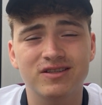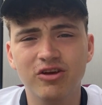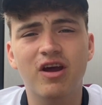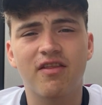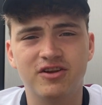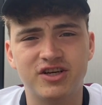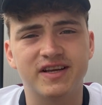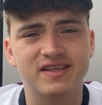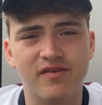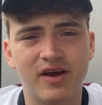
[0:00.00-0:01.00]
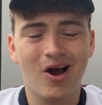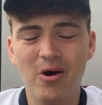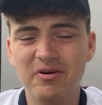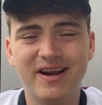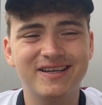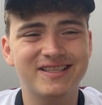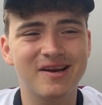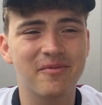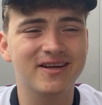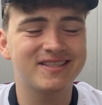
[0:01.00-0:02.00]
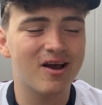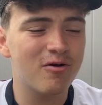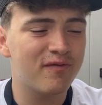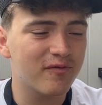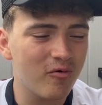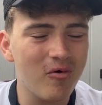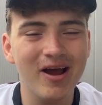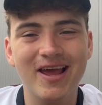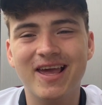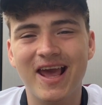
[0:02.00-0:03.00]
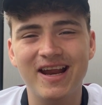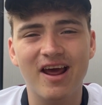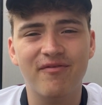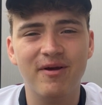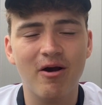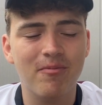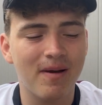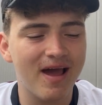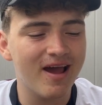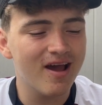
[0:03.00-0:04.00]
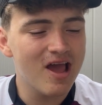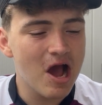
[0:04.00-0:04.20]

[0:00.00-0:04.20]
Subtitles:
You get the gist of it. I would consider myself quite a keen FPL player.